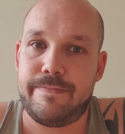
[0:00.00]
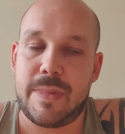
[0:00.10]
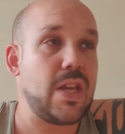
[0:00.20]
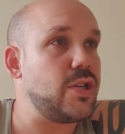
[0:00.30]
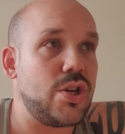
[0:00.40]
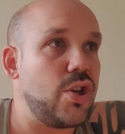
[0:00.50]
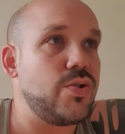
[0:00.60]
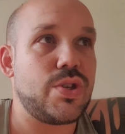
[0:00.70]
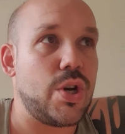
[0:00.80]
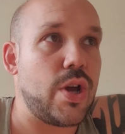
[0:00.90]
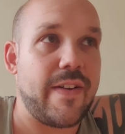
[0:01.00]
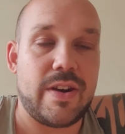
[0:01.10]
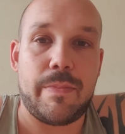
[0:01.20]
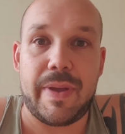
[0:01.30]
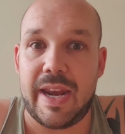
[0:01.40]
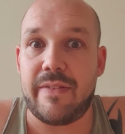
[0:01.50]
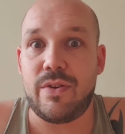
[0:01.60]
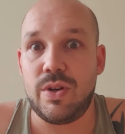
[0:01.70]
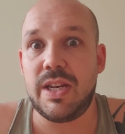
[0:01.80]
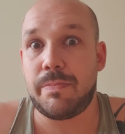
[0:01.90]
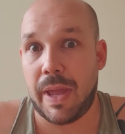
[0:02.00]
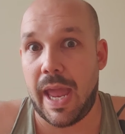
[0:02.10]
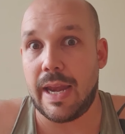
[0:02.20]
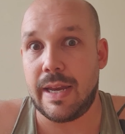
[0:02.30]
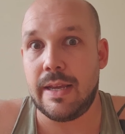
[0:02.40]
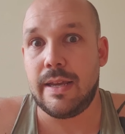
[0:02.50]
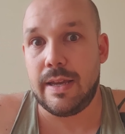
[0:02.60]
because you're used to not having a pen. If you need a pen,